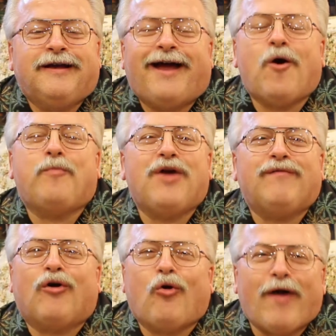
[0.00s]
I hope you
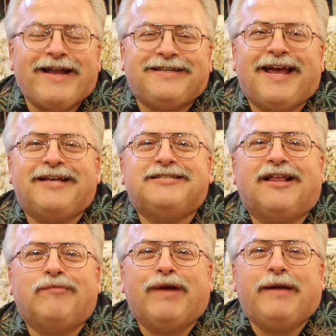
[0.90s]
have a great day
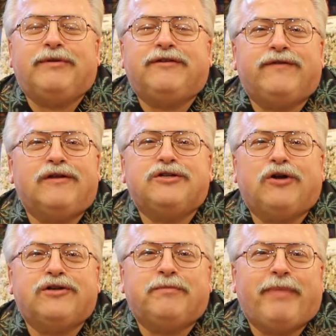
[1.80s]
celebrating with the Village
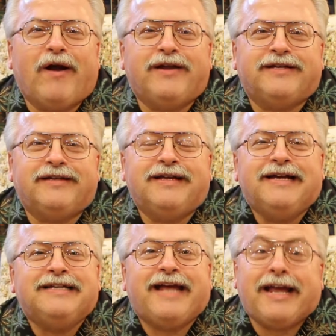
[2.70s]
Church of Barrington.
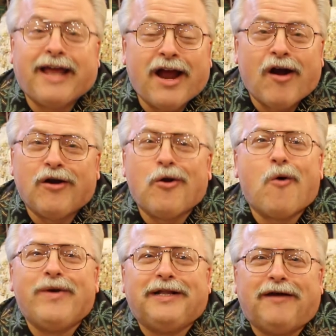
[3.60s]
Take care. I
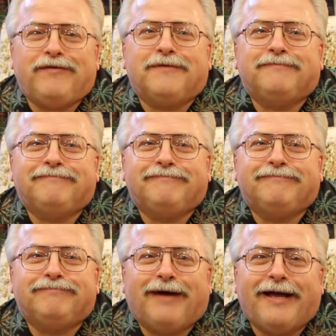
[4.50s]
know we love you.
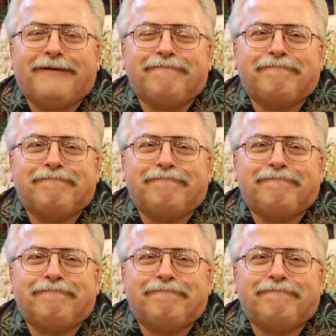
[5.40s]
Bye.